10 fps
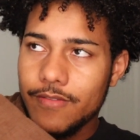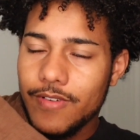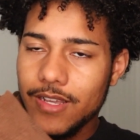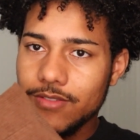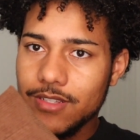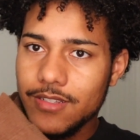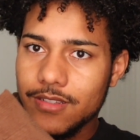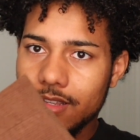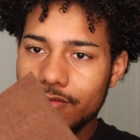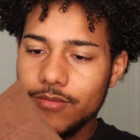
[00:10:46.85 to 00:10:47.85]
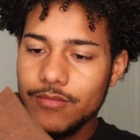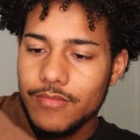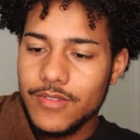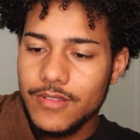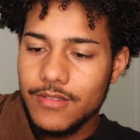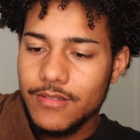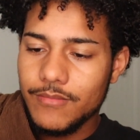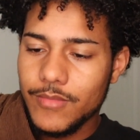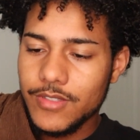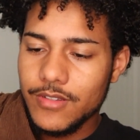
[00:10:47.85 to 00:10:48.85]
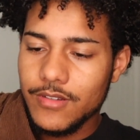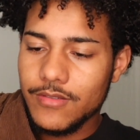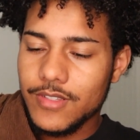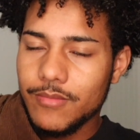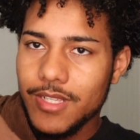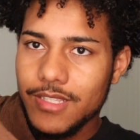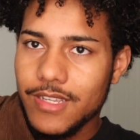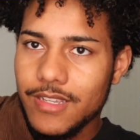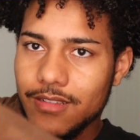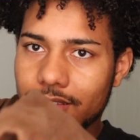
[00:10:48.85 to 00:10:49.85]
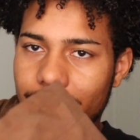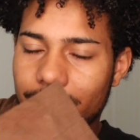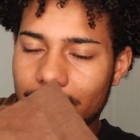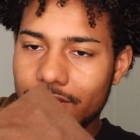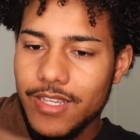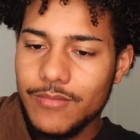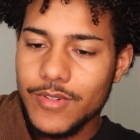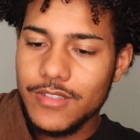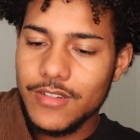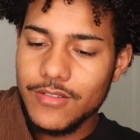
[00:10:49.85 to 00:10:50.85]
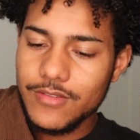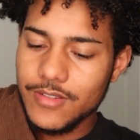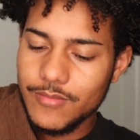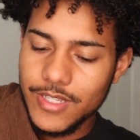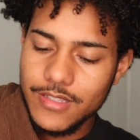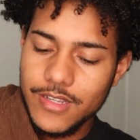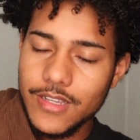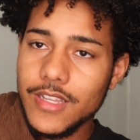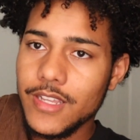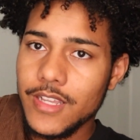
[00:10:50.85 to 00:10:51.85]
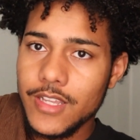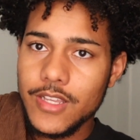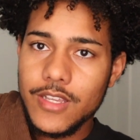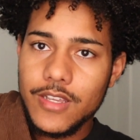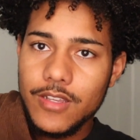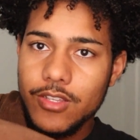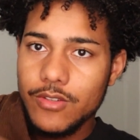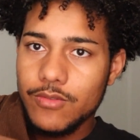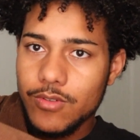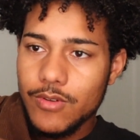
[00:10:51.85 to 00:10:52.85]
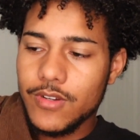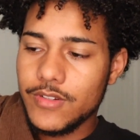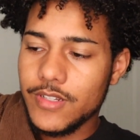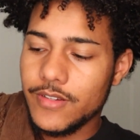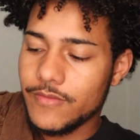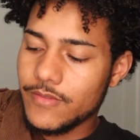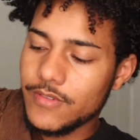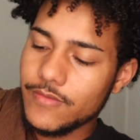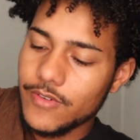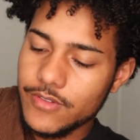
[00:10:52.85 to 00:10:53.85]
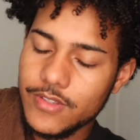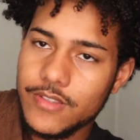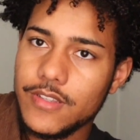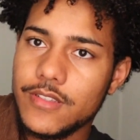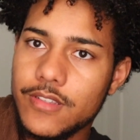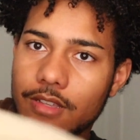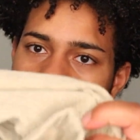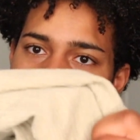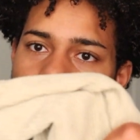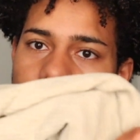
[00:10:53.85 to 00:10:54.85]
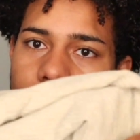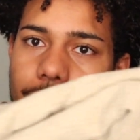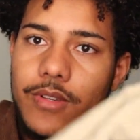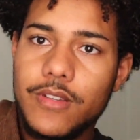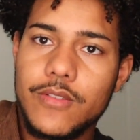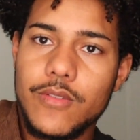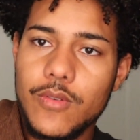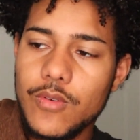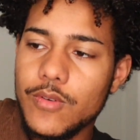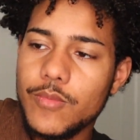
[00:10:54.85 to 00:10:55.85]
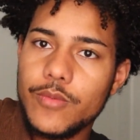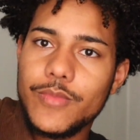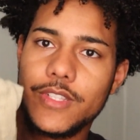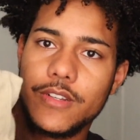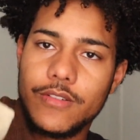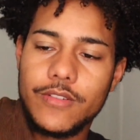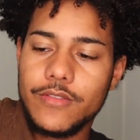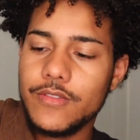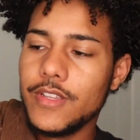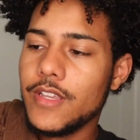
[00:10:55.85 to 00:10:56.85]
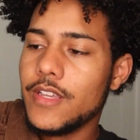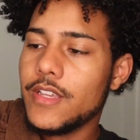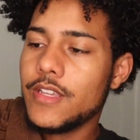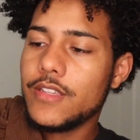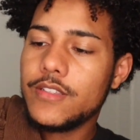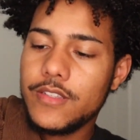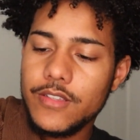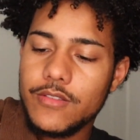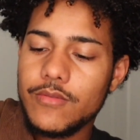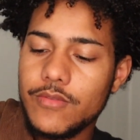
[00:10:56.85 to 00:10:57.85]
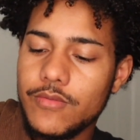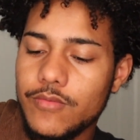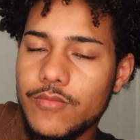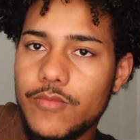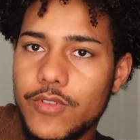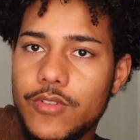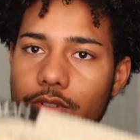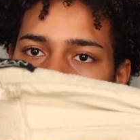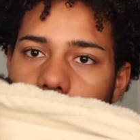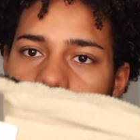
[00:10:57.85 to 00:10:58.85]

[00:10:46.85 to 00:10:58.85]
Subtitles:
5, 6, 7 months ago, something like that. 5 to 8 months ago, something like that. Huge quality difference versus this cheap, horrible material. See-through when you just hold